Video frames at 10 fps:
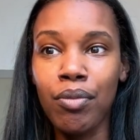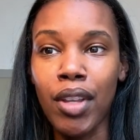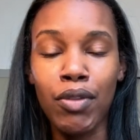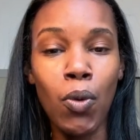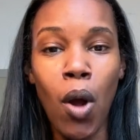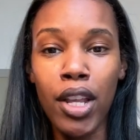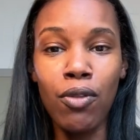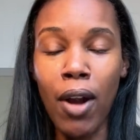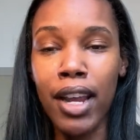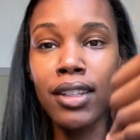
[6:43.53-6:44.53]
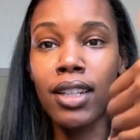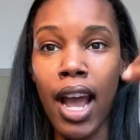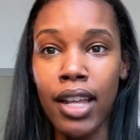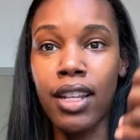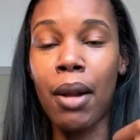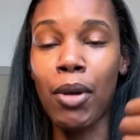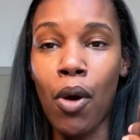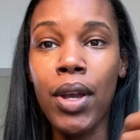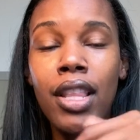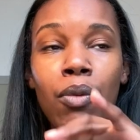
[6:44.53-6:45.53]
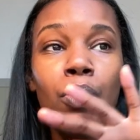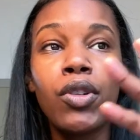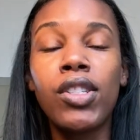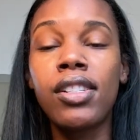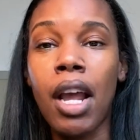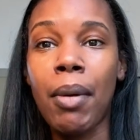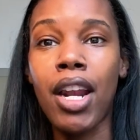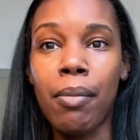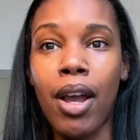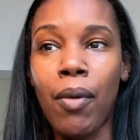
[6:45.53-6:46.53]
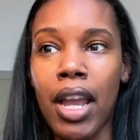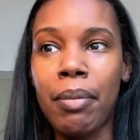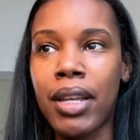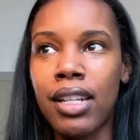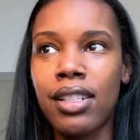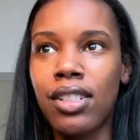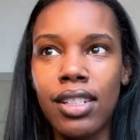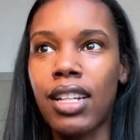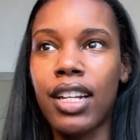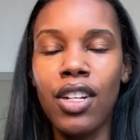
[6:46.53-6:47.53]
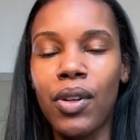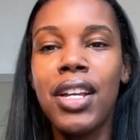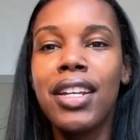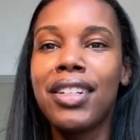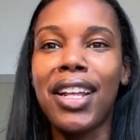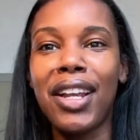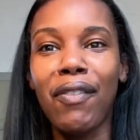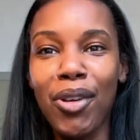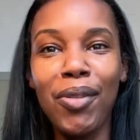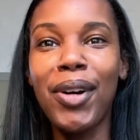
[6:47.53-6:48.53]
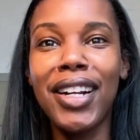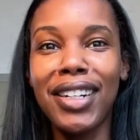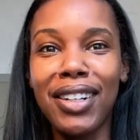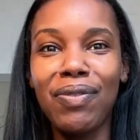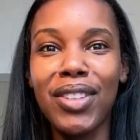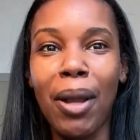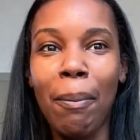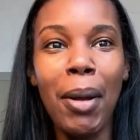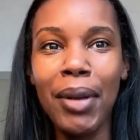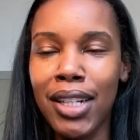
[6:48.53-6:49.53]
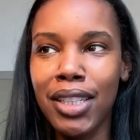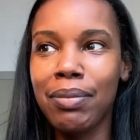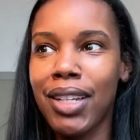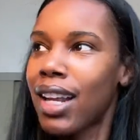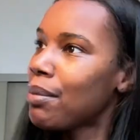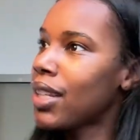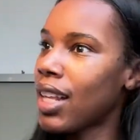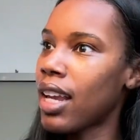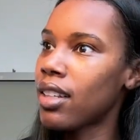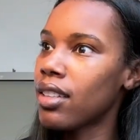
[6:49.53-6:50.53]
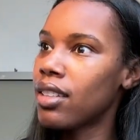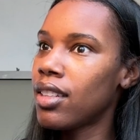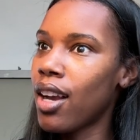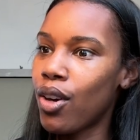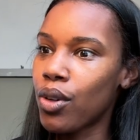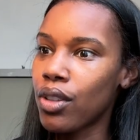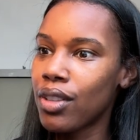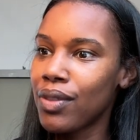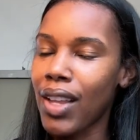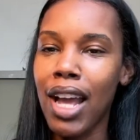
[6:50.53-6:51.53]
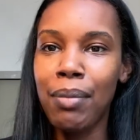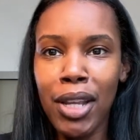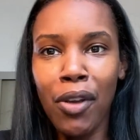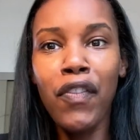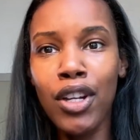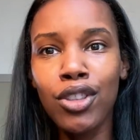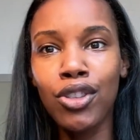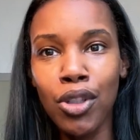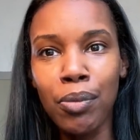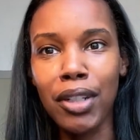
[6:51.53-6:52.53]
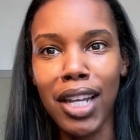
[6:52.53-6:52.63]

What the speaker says: If they're walking right in the line that I'm going, they will step out of my way because it's just like, no. Like if you were to bump into me, I'd be like, yo, I'd make you feel stupid.